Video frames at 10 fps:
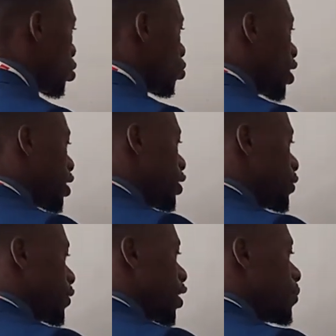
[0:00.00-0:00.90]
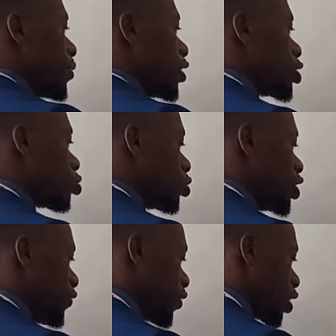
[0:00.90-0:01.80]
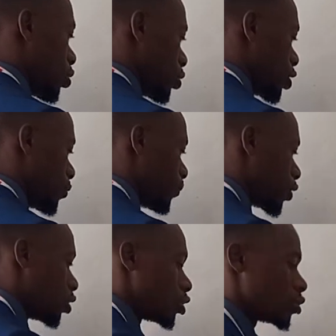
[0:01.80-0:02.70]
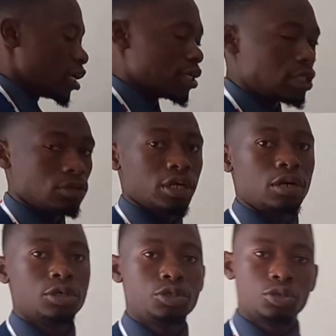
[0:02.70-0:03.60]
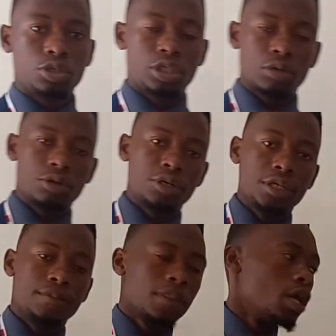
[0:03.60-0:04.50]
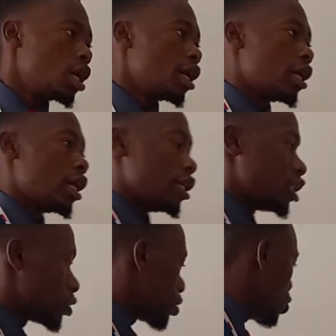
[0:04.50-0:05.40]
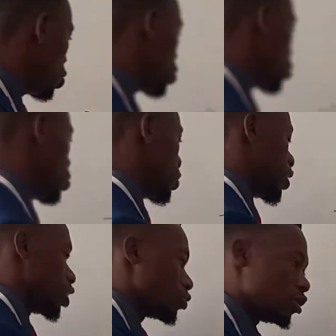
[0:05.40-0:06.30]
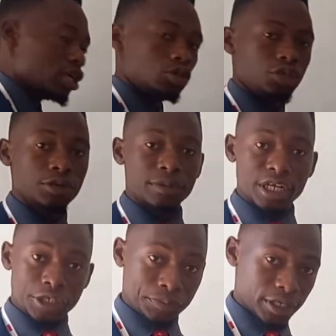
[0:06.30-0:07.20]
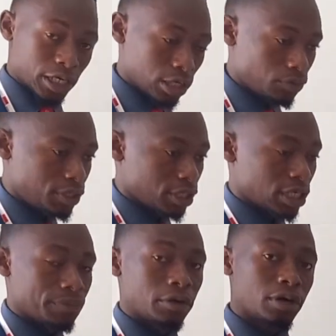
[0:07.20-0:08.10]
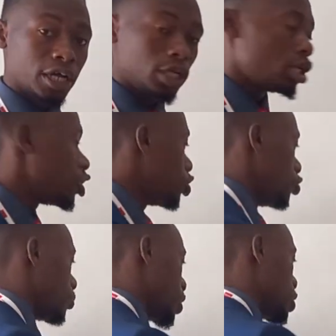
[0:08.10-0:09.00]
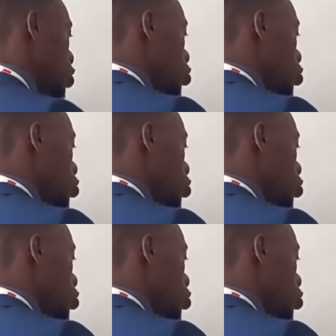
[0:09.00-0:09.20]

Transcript: why is MA so difficult? So guys, this is what I want you to tell you. I just want you to know that when you're doing management accounting, number one, you must